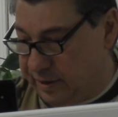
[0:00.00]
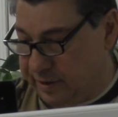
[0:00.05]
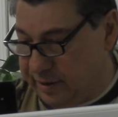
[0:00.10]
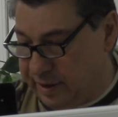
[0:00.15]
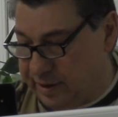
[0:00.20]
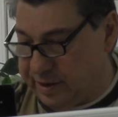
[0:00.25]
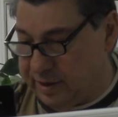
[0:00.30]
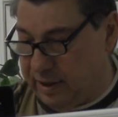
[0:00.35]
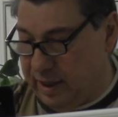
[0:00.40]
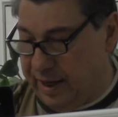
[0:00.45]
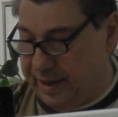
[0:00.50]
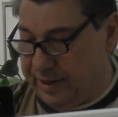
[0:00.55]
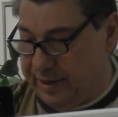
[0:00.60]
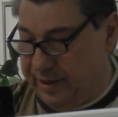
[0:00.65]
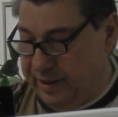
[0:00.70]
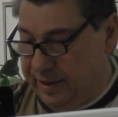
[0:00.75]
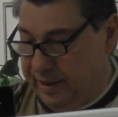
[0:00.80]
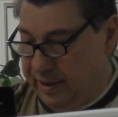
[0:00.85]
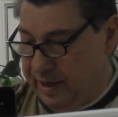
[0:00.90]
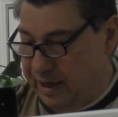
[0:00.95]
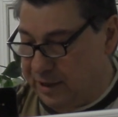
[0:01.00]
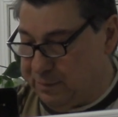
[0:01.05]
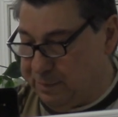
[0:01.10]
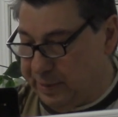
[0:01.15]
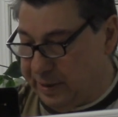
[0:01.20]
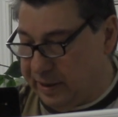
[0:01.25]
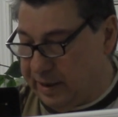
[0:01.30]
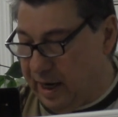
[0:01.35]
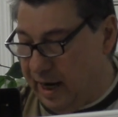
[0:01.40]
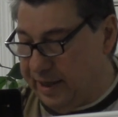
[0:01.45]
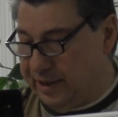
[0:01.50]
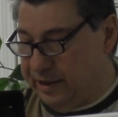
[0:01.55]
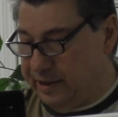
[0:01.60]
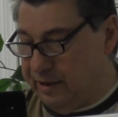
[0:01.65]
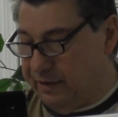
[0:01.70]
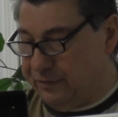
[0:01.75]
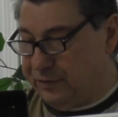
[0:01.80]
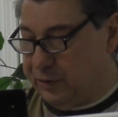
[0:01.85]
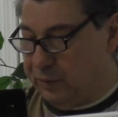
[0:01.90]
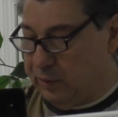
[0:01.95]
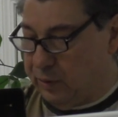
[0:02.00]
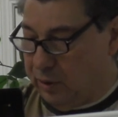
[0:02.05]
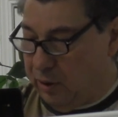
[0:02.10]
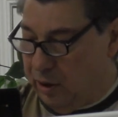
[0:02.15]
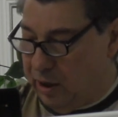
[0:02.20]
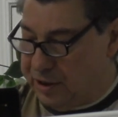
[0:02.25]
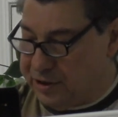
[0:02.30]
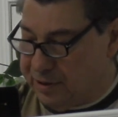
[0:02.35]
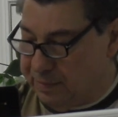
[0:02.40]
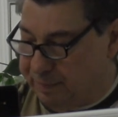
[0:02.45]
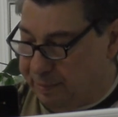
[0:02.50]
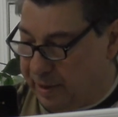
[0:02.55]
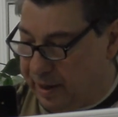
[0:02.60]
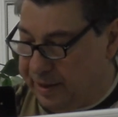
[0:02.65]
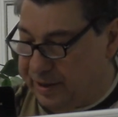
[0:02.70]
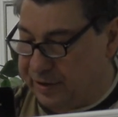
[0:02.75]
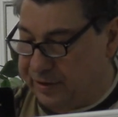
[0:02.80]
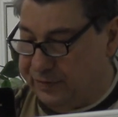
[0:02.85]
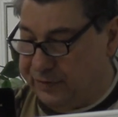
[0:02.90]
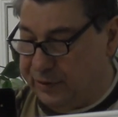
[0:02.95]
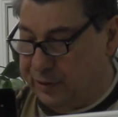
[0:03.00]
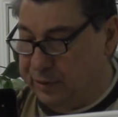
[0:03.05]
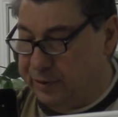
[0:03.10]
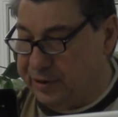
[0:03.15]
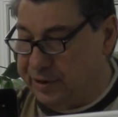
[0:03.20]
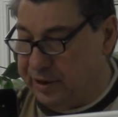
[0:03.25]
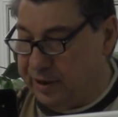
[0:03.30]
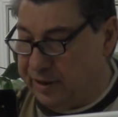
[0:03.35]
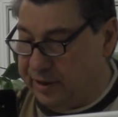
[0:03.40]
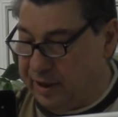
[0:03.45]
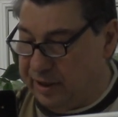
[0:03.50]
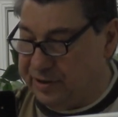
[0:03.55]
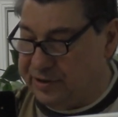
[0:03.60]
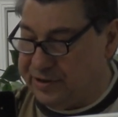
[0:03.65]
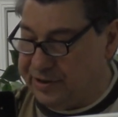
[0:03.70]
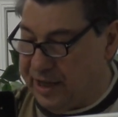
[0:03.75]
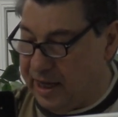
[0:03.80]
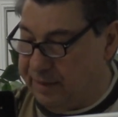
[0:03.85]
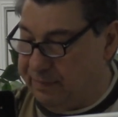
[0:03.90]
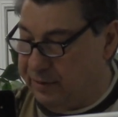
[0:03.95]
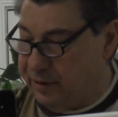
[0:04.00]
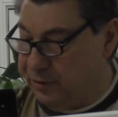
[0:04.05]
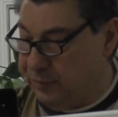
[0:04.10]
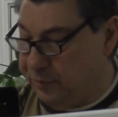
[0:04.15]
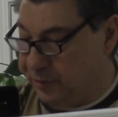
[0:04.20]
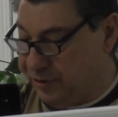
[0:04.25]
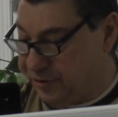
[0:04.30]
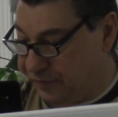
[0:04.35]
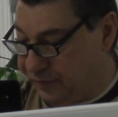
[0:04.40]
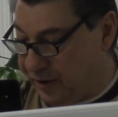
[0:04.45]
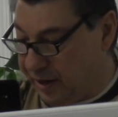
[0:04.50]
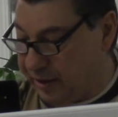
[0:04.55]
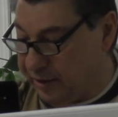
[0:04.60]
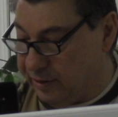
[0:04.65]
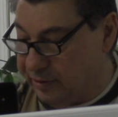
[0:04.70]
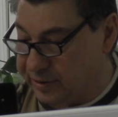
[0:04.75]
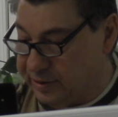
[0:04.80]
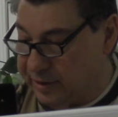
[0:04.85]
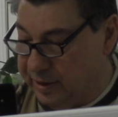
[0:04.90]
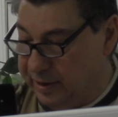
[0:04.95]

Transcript: this letter, has been kind enough to enlarge upon his views in another statement which follows.